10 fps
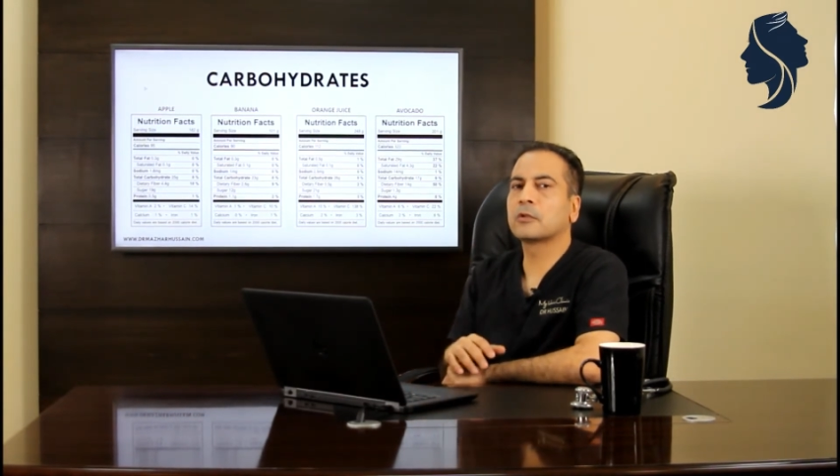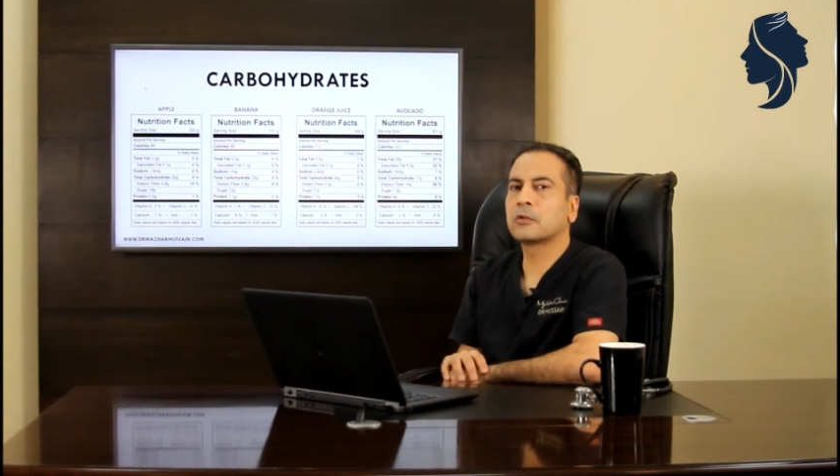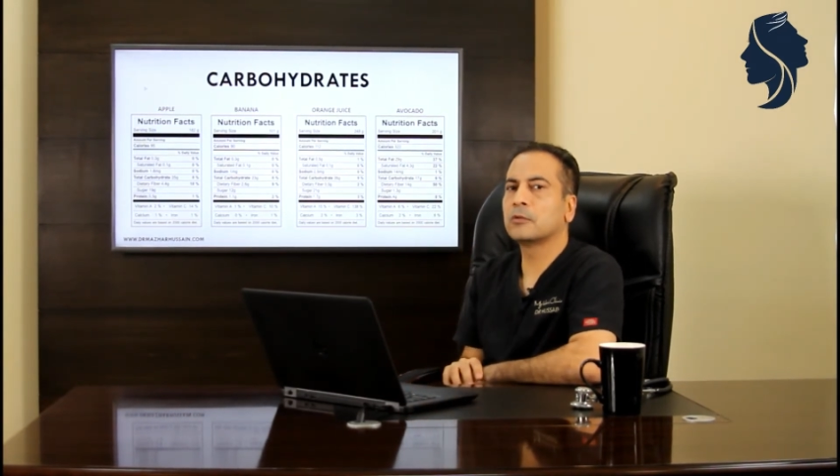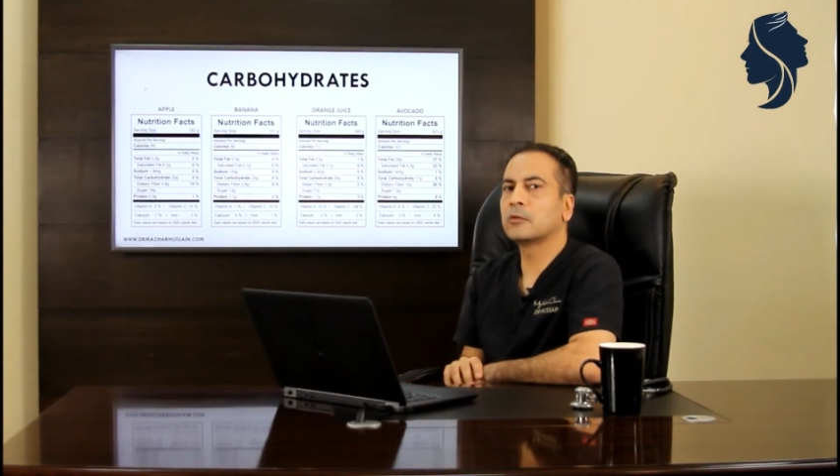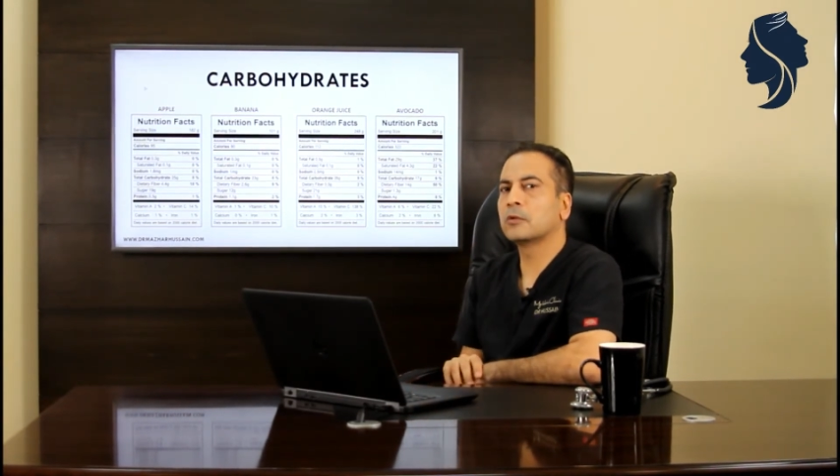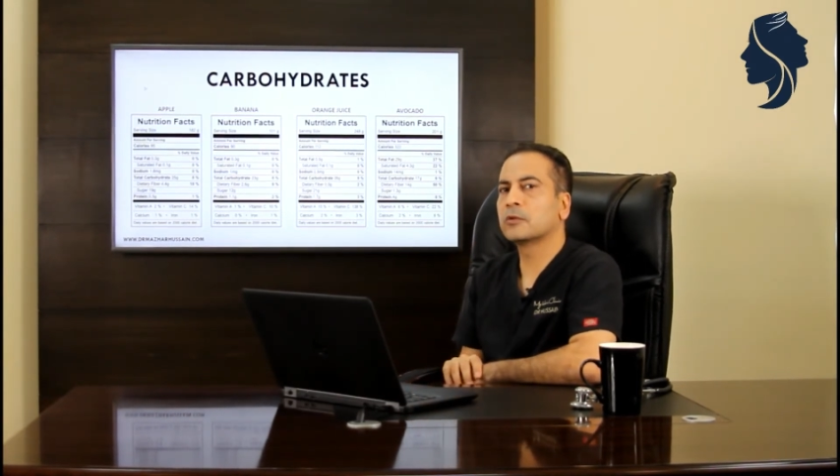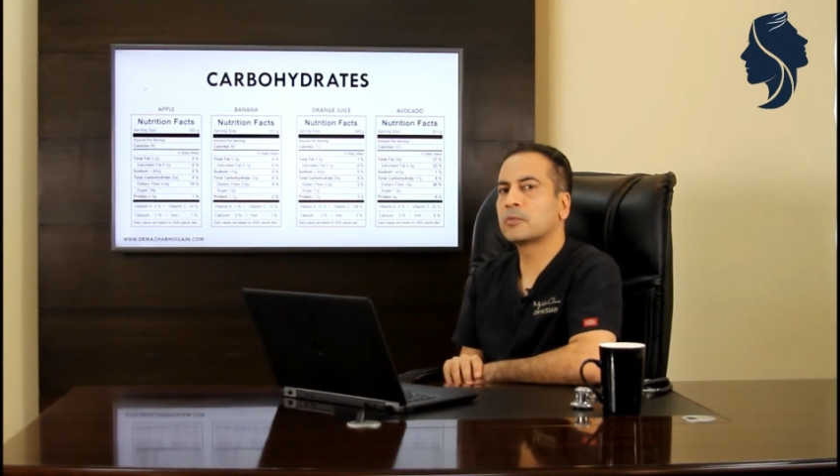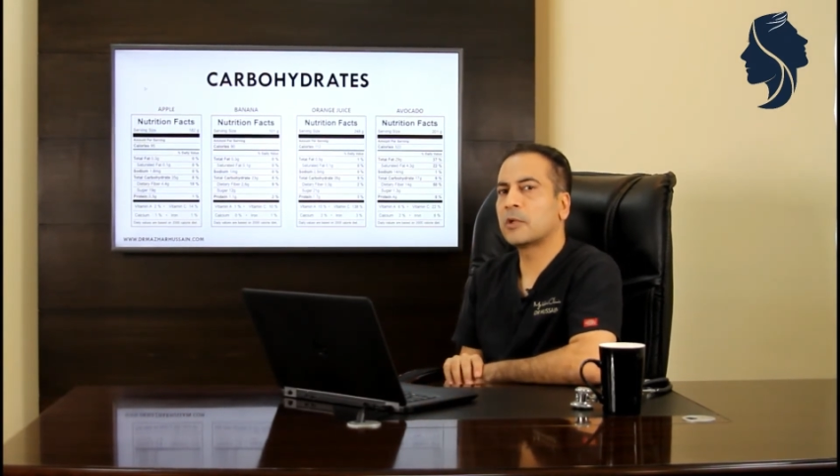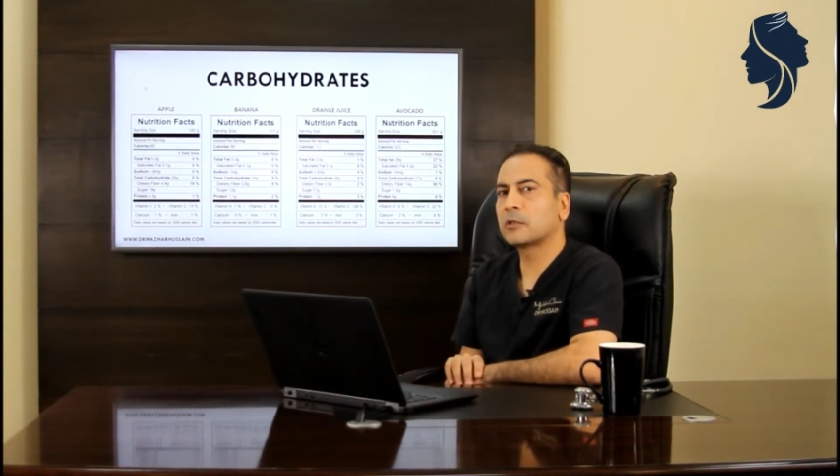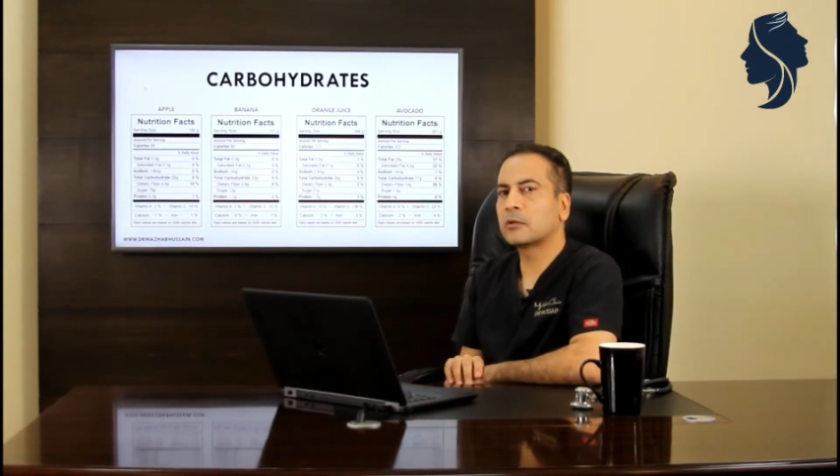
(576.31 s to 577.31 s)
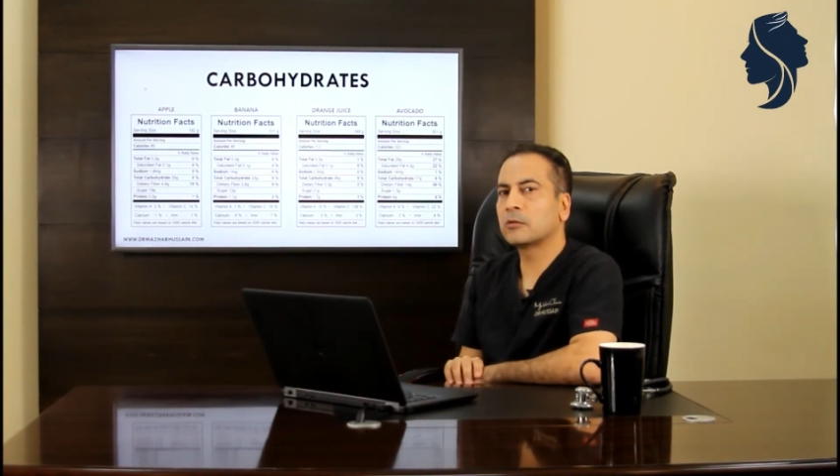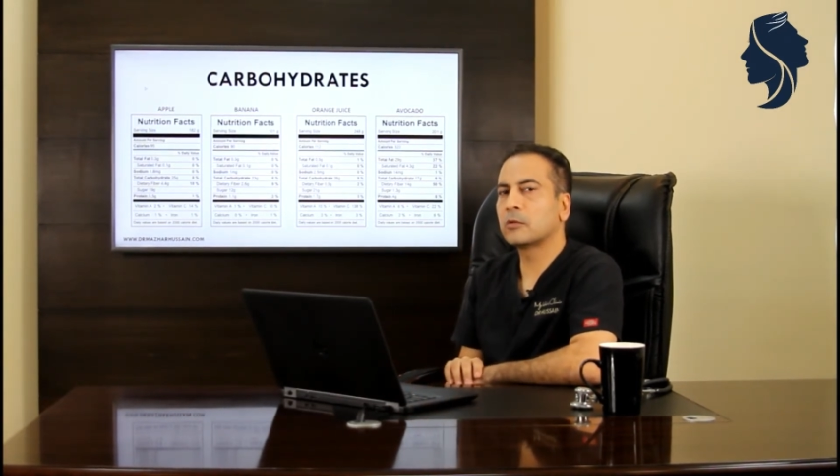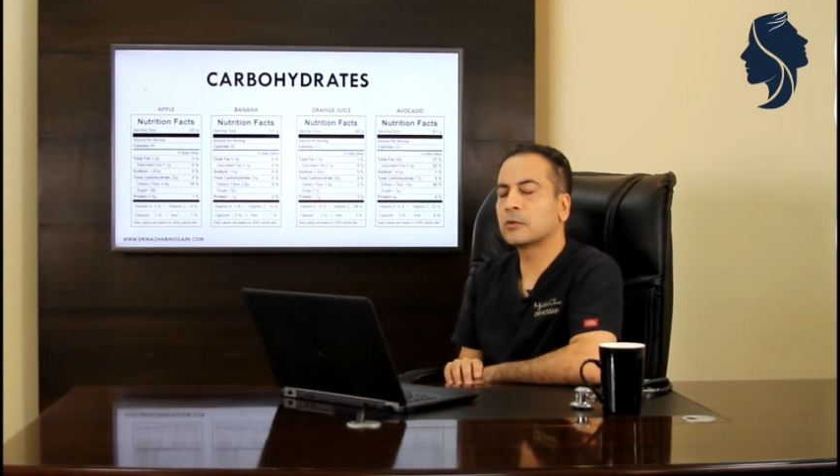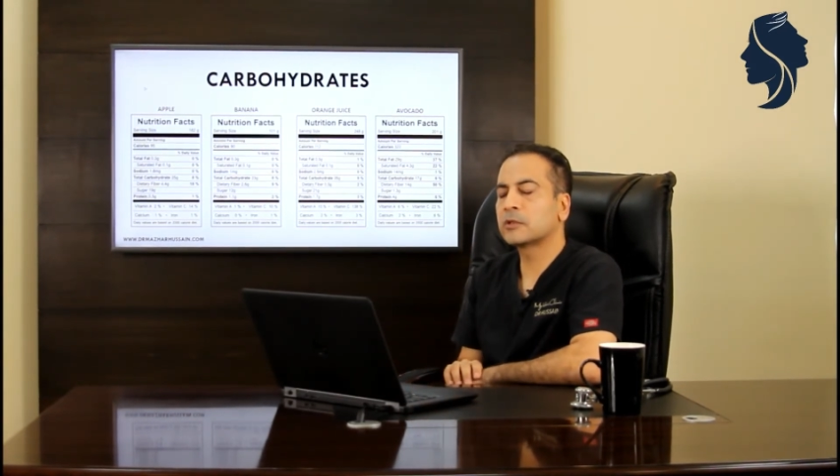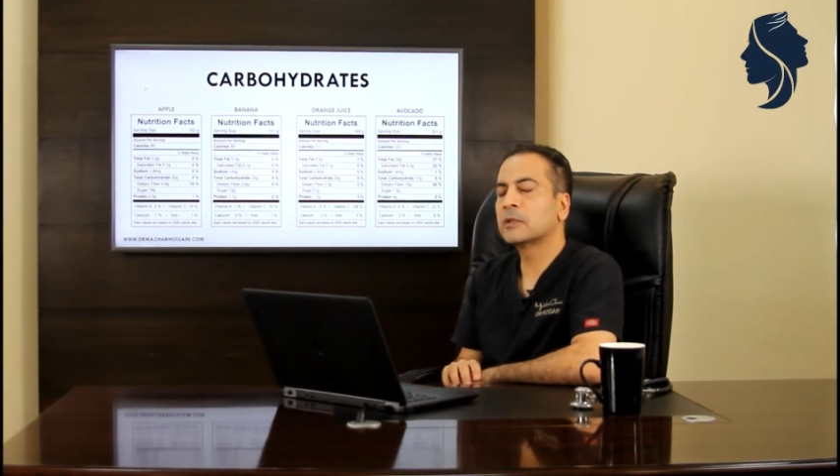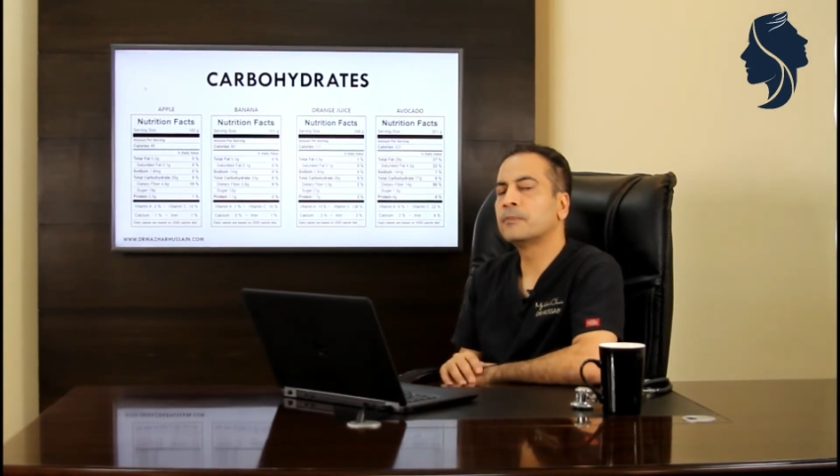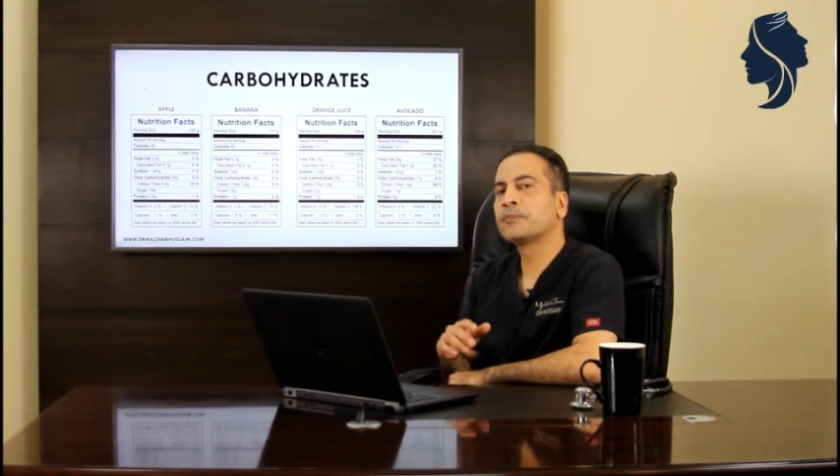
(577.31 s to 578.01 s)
glucose, blood glucose.